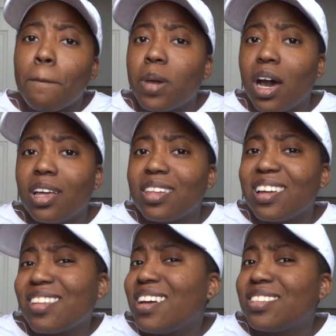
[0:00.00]
but
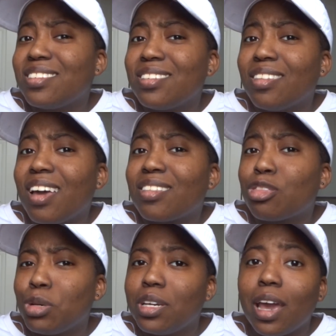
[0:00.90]
that lasted
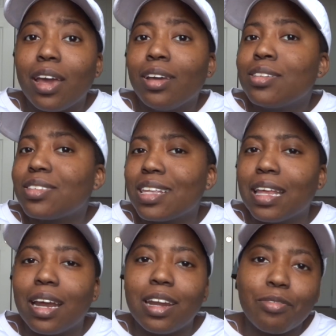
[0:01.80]
like 3 days, and
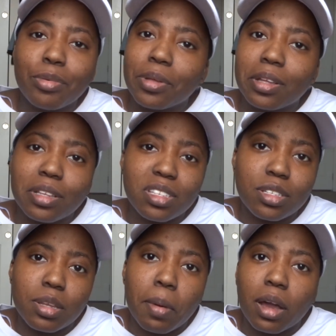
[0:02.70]
then I never really
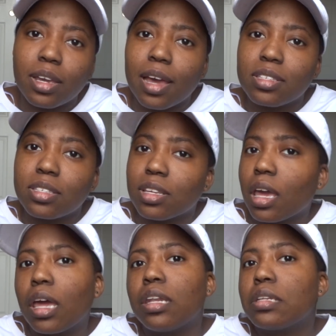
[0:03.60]
listened to podcasts
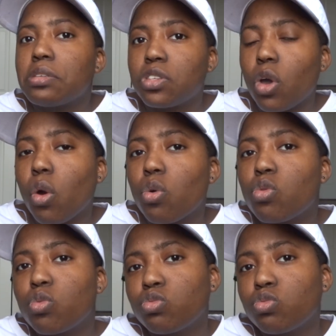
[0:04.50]
again, so.